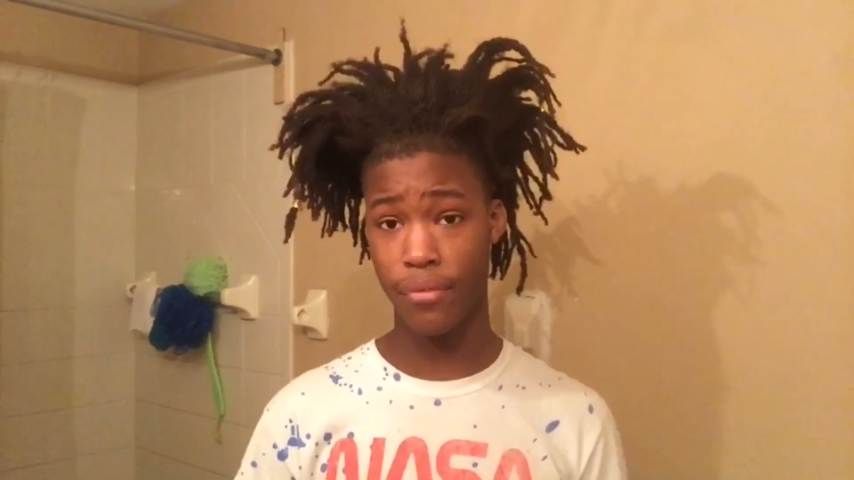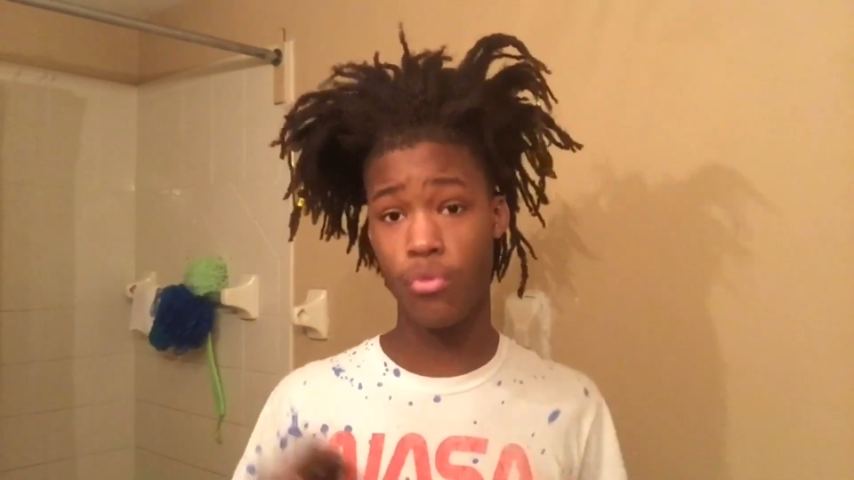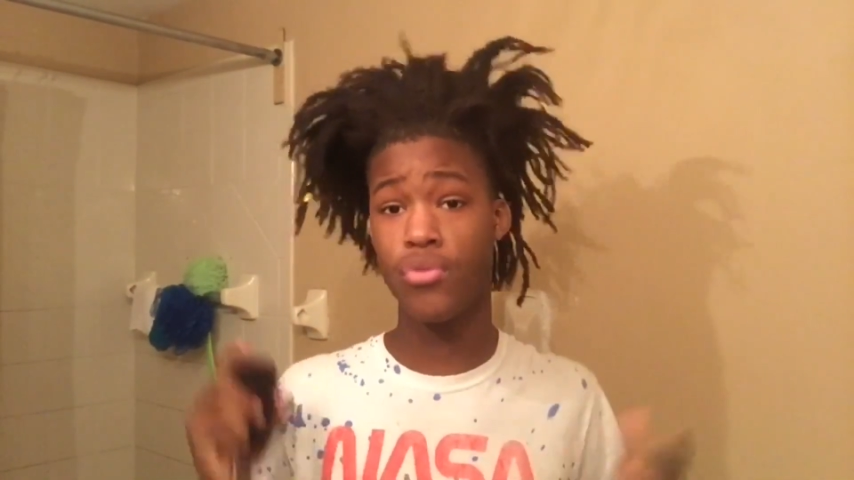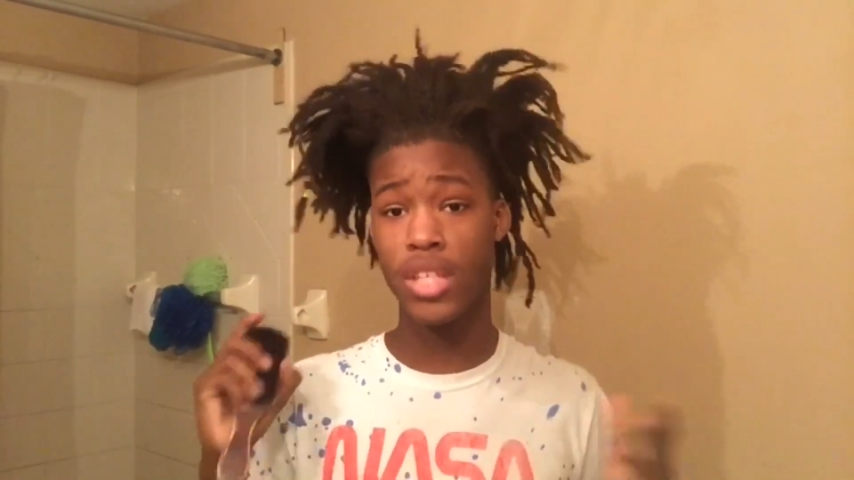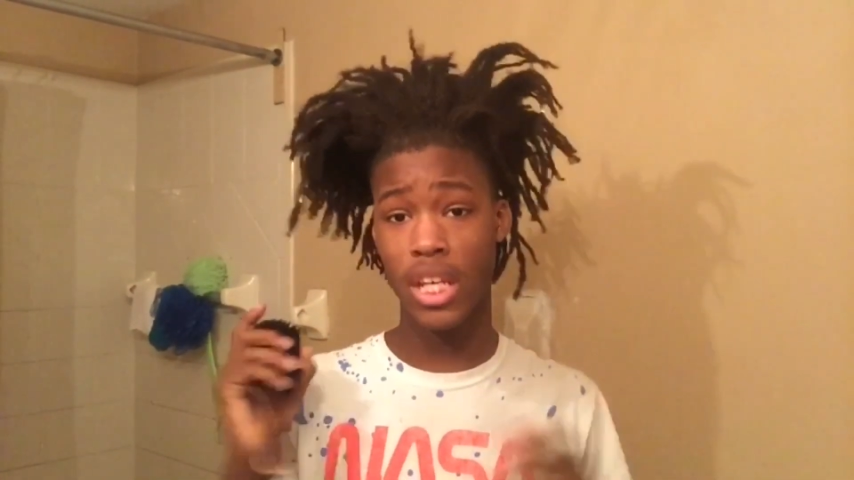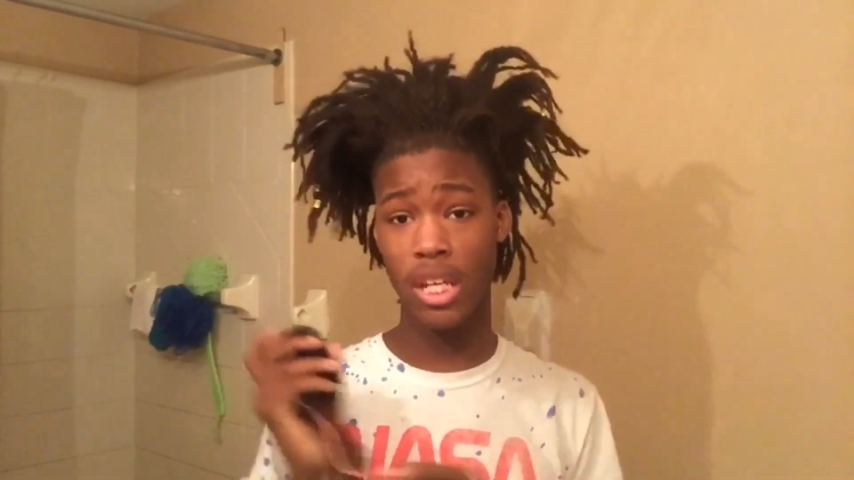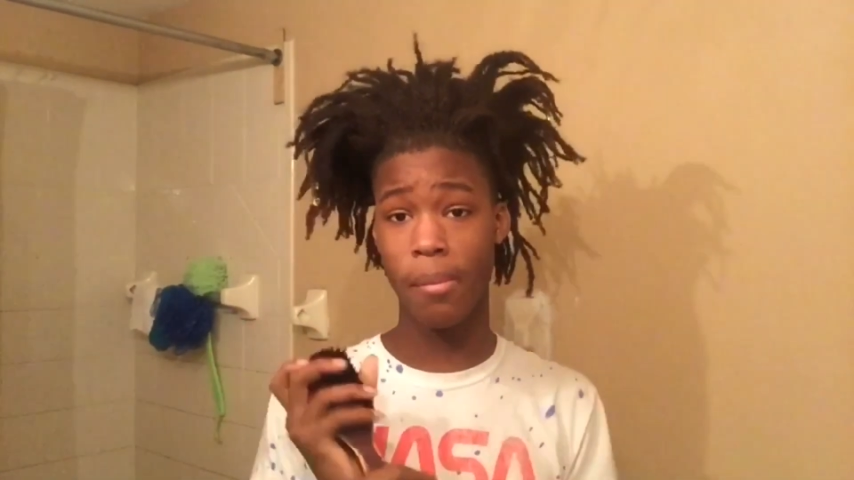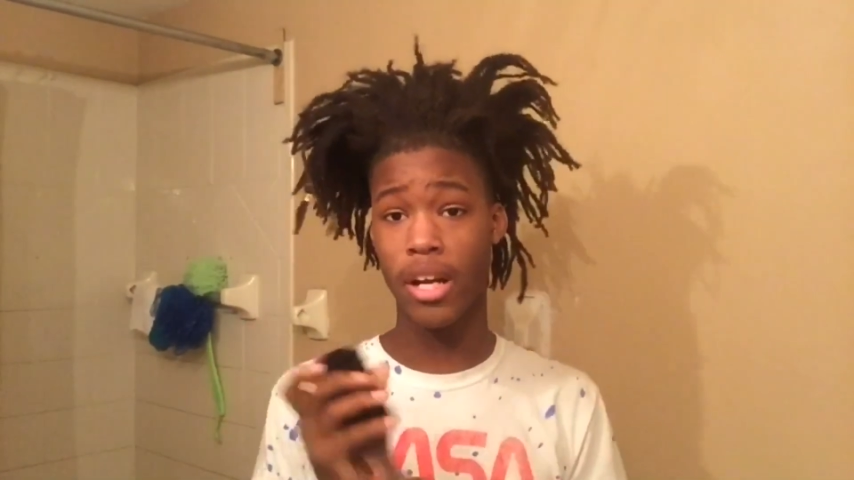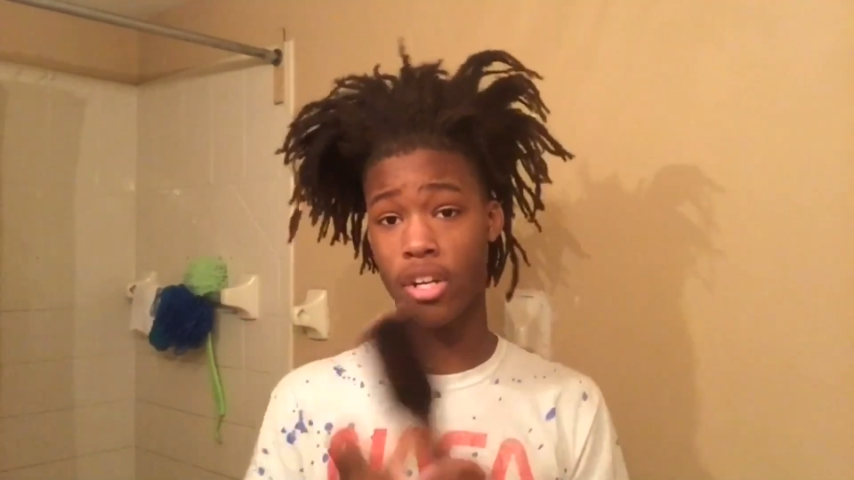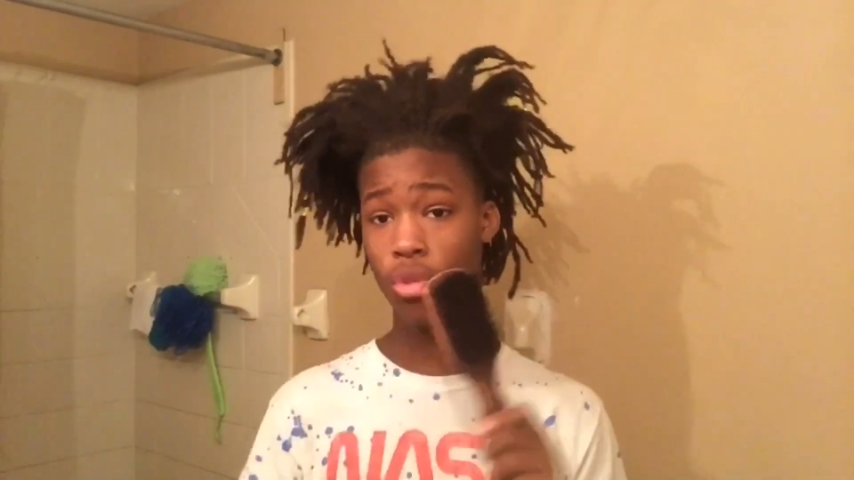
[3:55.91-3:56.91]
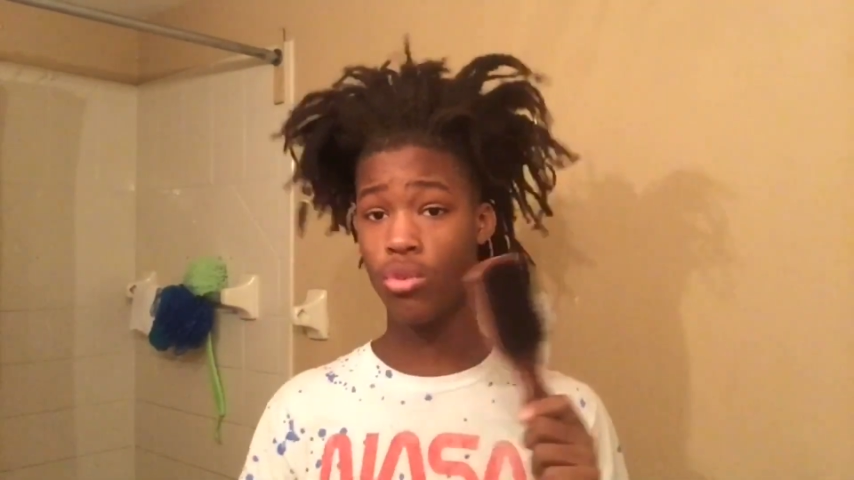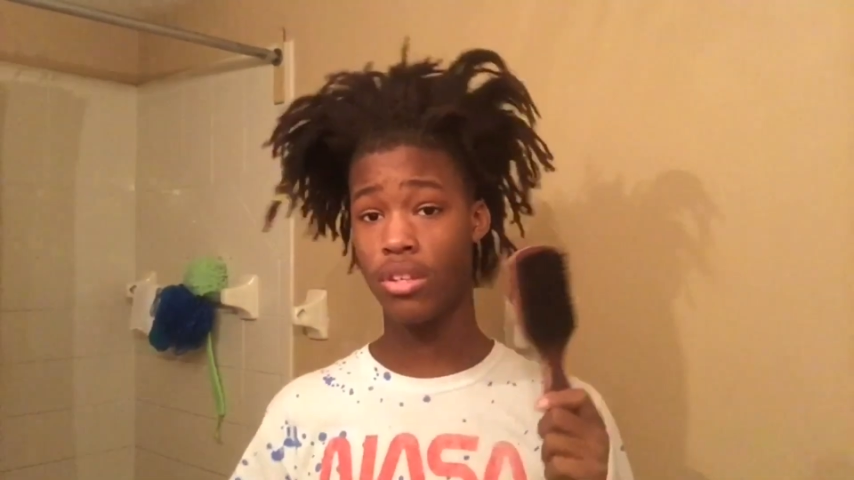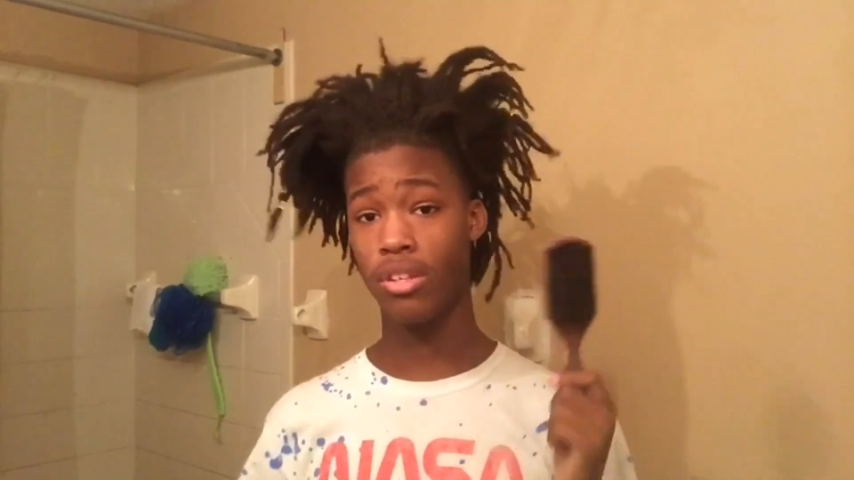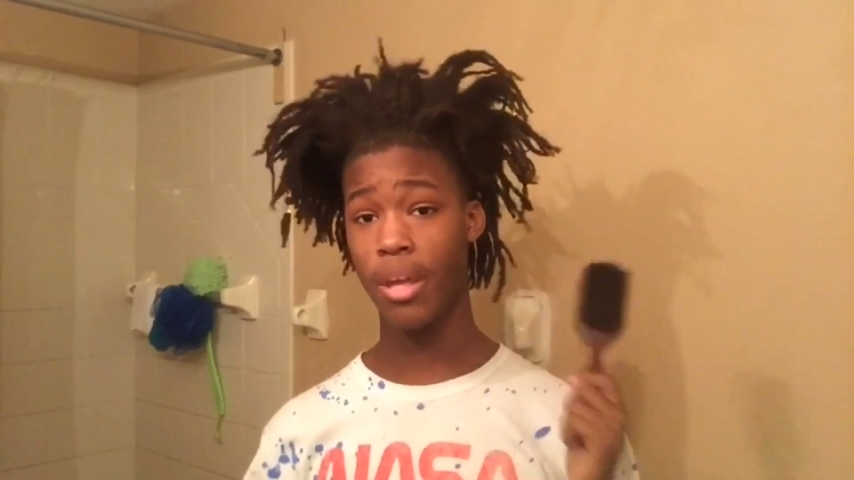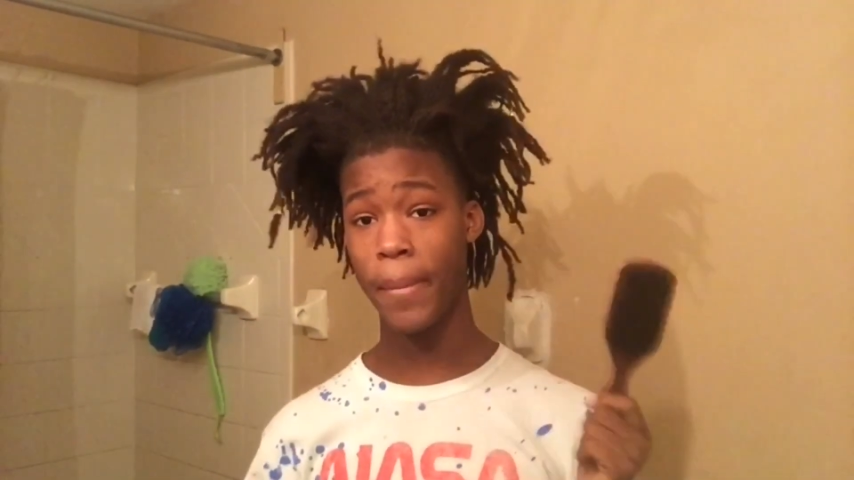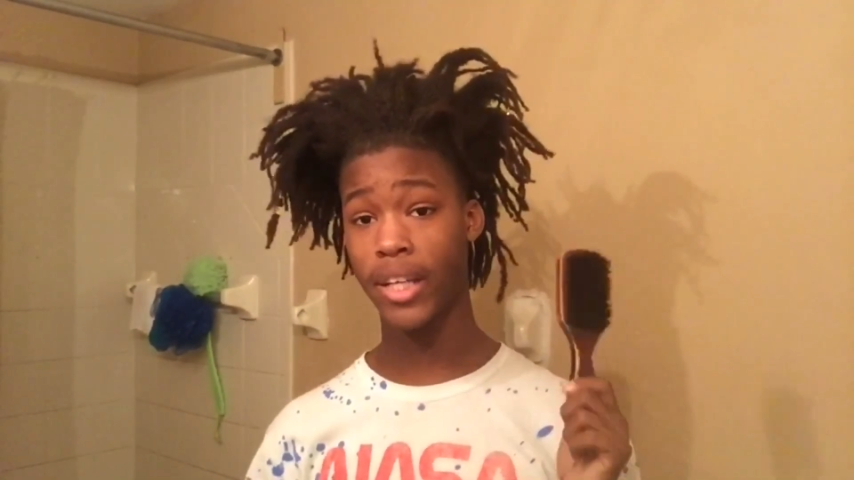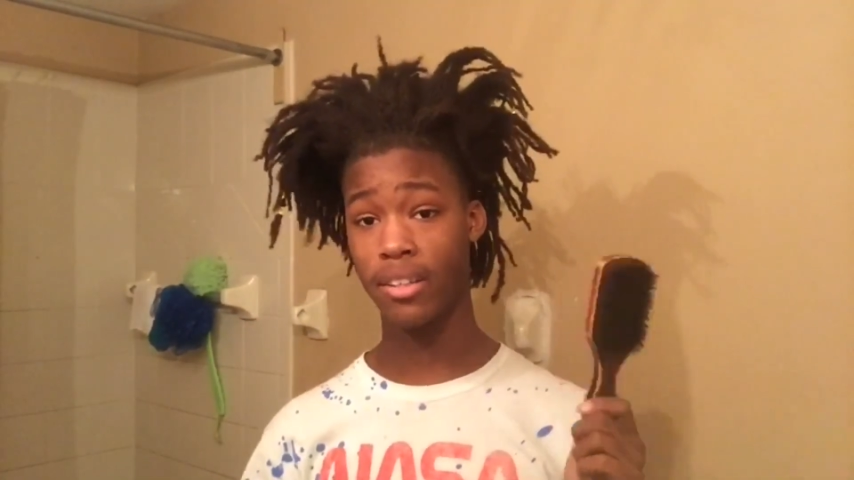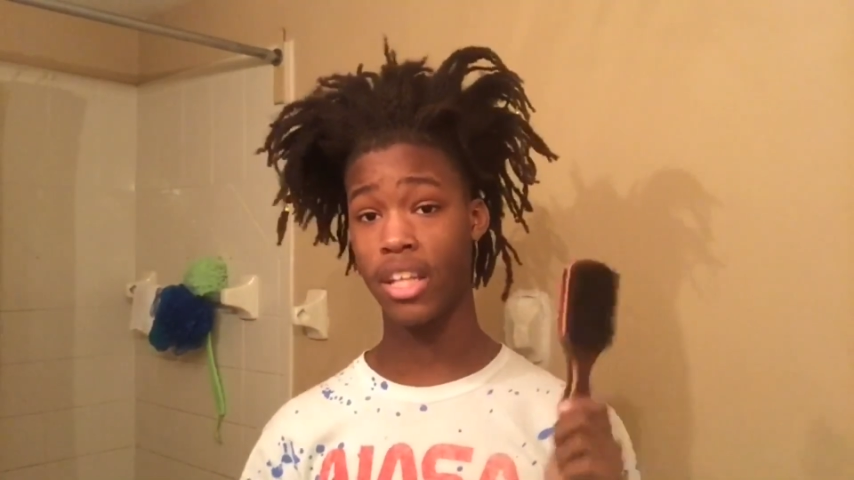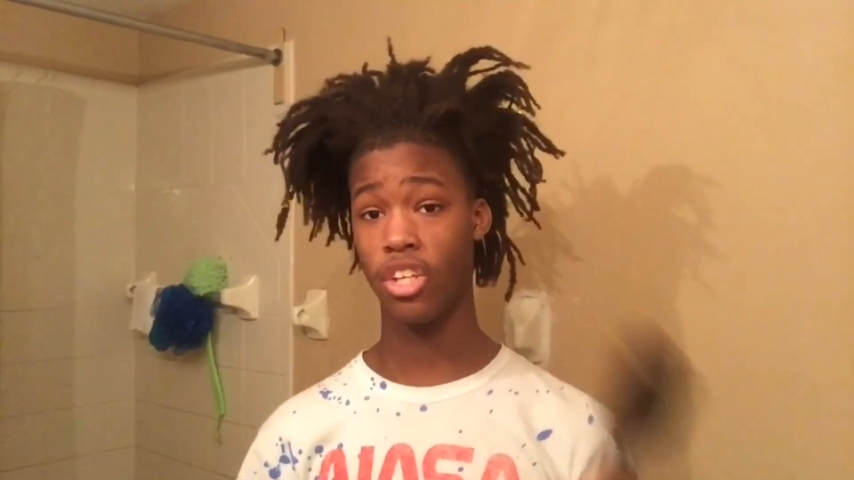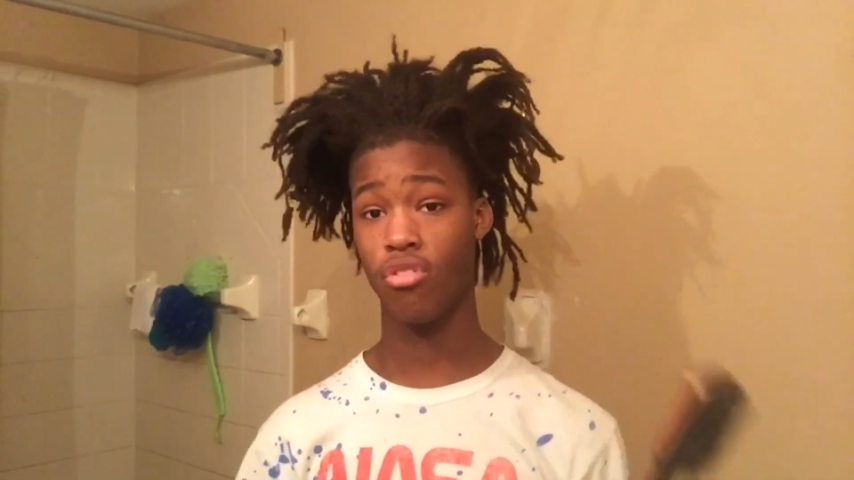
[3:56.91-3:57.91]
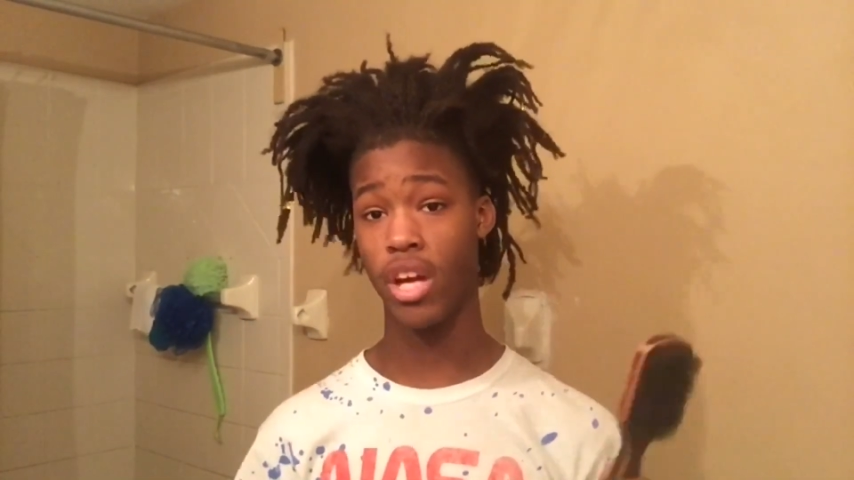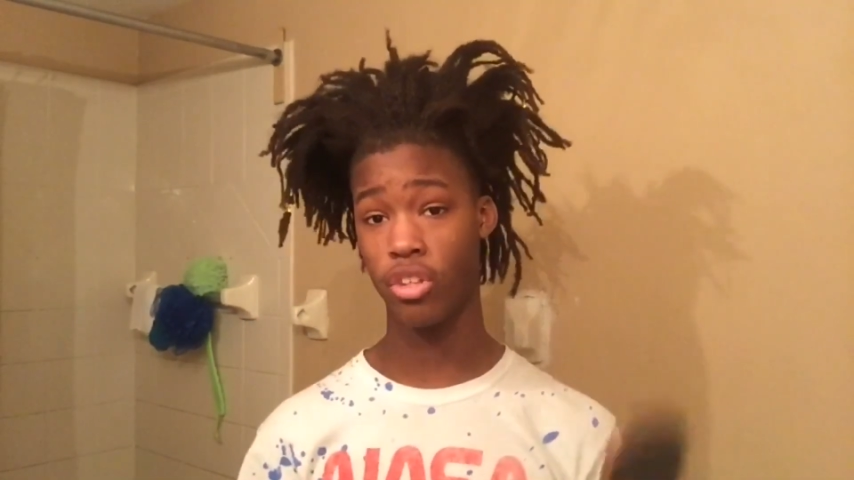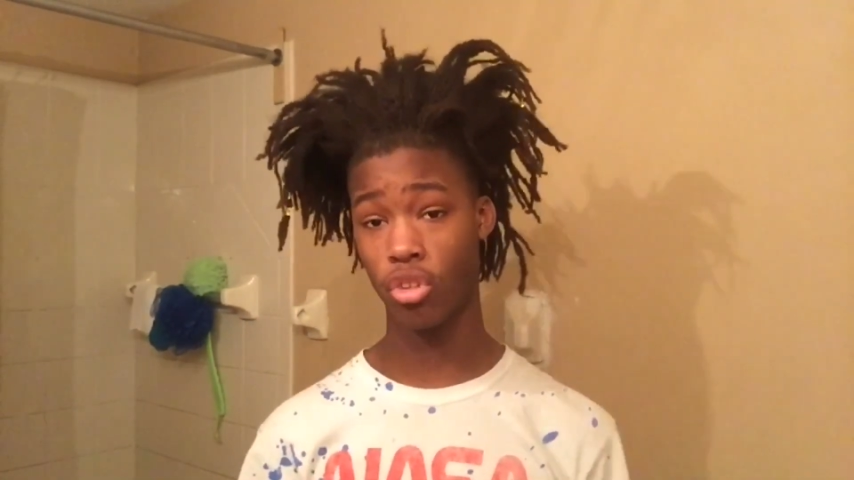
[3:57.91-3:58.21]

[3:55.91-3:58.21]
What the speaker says: If you've seen anybody that use this, it makes skinny dreads.